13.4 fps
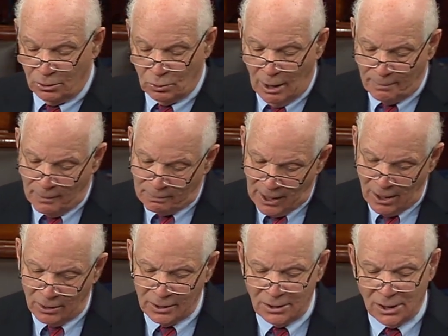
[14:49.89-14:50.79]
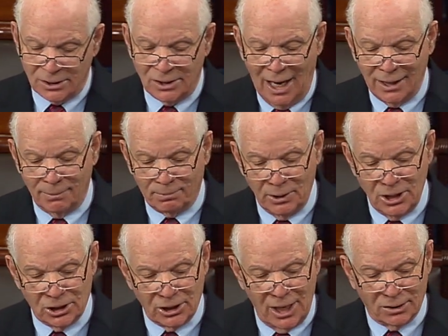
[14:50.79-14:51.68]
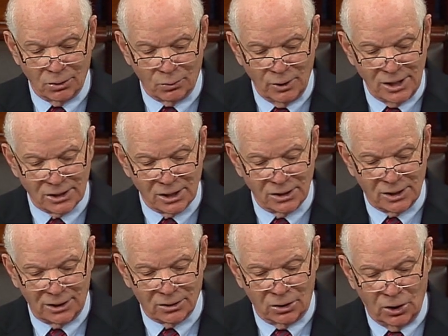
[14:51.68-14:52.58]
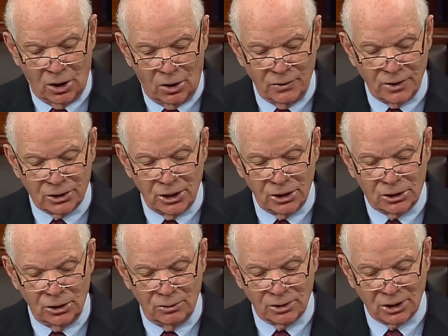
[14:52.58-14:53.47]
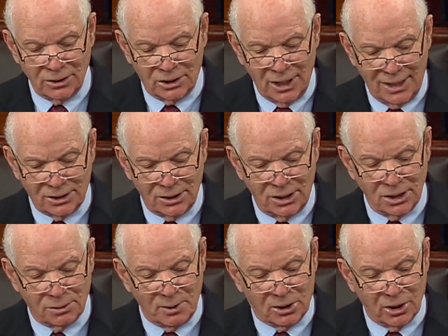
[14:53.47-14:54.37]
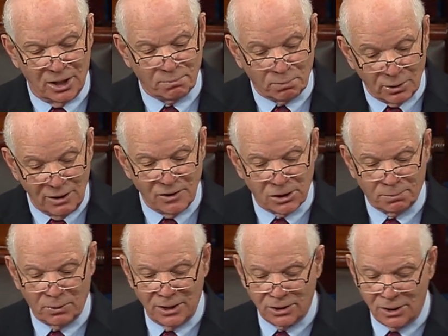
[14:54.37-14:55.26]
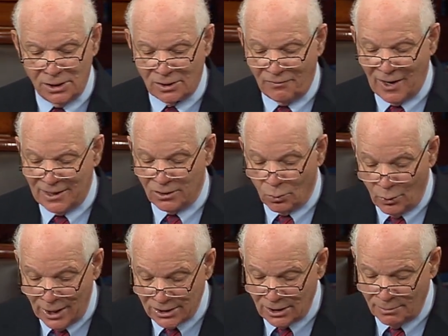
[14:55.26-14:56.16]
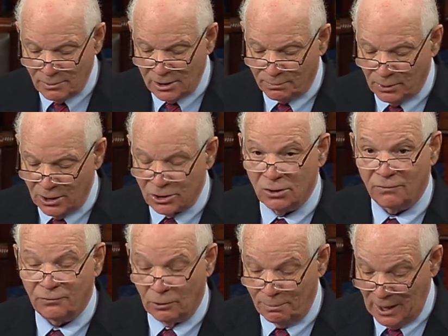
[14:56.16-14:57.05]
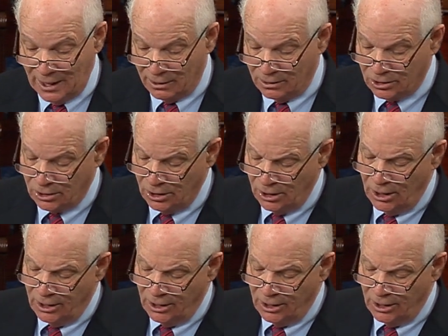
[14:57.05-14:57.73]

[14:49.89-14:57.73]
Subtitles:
Trump apparently does not appreciate the reasons that the law on this issue is untested is because previous presidents have had the wisdom and the personal forbearance